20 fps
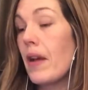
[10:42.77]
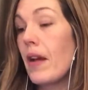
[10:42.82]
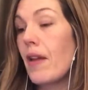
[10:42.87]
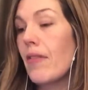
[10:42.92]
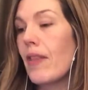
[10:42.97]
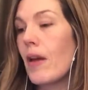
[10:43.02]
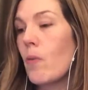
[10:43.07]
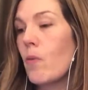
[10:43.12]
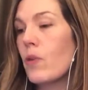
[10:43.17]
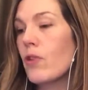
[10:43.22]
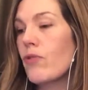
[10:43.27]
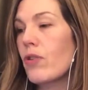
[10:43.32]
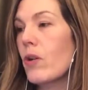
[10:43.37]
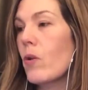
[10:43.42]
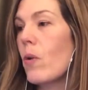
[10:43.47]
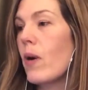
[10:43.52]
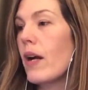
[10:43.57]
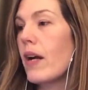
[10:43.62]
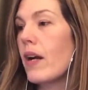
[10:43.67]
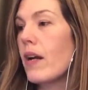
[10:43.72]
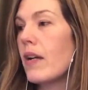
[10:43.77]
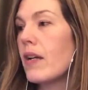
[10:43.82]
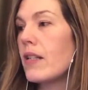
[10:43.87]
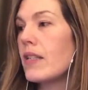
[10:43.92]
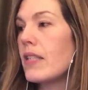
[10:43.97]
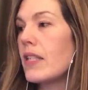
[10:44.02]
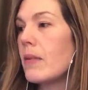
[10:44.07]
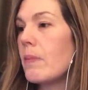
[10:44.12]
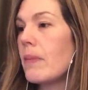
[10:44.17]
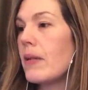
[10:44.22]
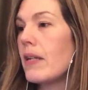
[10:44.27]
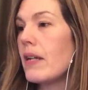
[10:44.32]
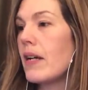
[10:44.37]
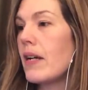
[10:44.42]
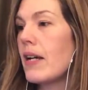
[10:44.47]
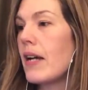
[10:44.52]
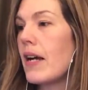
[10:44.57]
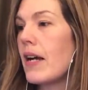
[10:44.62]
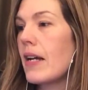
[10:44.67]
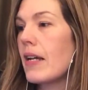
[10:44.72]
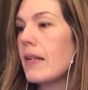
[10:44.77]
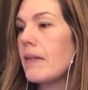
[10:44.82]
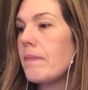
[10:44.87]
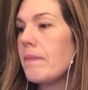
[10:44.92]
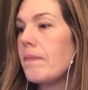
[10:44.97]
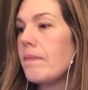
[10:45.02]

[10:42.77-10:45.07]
and that would require a DPIA.